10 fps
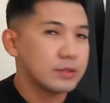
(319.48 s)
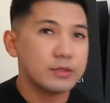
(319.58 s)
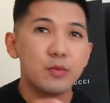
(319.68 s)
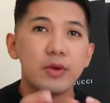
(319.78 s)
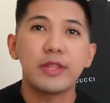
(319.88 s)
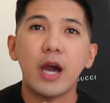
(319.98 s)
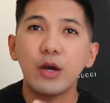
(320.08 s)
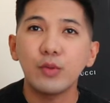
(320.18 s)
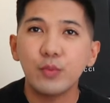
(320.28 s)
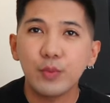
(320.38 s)
So we're
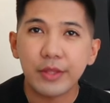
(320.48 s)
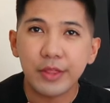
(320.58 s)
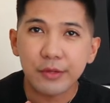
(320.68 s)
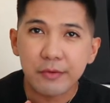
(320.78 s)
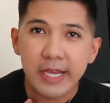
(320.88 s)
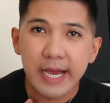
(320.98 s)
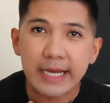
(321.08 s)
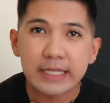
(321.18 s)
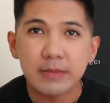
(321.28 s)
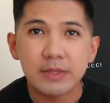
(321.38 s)
down with 3
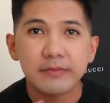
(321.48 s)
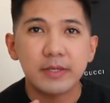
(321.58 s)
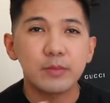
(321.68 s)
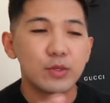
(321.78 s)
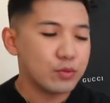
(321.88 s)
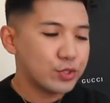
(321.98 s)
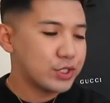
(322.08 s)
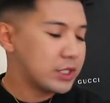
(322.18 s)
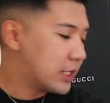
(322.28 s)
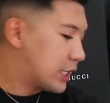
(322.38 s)
items from
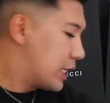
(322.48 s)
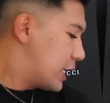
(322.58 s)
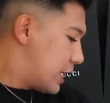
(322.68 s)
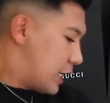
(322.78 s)
Gucci.